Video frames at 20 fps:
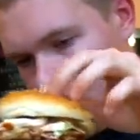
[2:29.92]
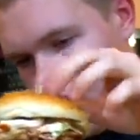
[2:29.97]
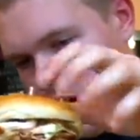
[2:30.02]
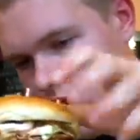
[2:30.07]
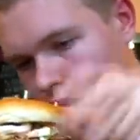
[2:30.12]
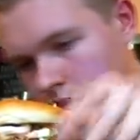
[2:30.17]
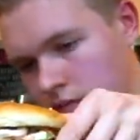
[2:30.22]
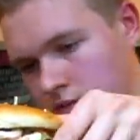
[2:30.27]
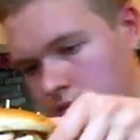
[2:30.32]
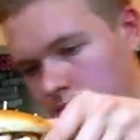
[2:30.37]

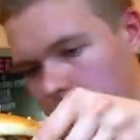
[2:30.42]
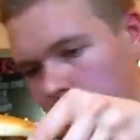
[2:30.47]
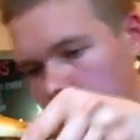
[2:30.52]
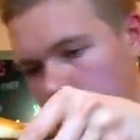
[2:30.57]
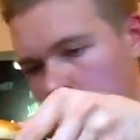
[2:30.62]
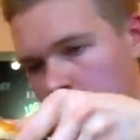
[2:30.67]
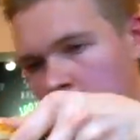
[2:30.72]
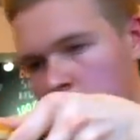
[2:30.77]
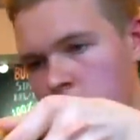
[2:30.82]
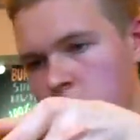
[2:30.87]
Well,
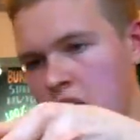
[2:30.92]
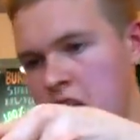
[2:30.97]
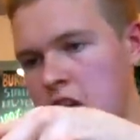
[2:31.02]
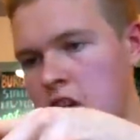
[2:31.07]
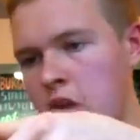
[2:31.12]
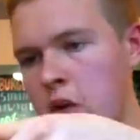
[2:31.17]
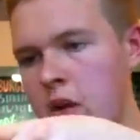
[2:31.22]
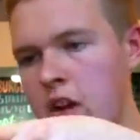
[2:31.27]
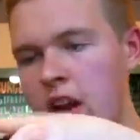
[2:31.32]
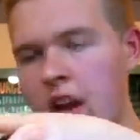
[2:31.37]
I'll try, I'll try
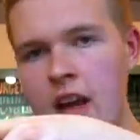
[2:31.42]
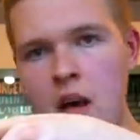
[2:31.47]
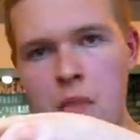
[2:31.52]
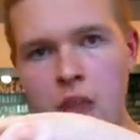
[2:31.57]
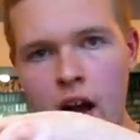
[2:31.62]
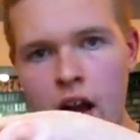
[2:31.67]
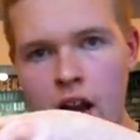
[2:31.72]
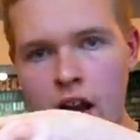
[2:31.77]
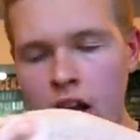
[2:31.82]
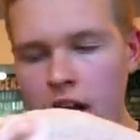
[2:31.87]
and do it layer
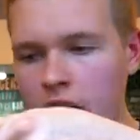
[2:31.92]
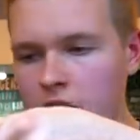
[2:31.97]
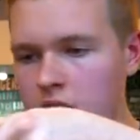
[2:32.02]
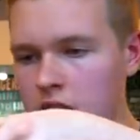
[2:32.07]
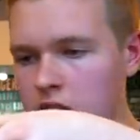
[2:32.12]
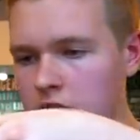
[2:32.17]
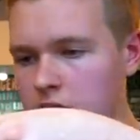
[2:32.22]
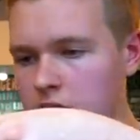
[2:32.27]
by layer.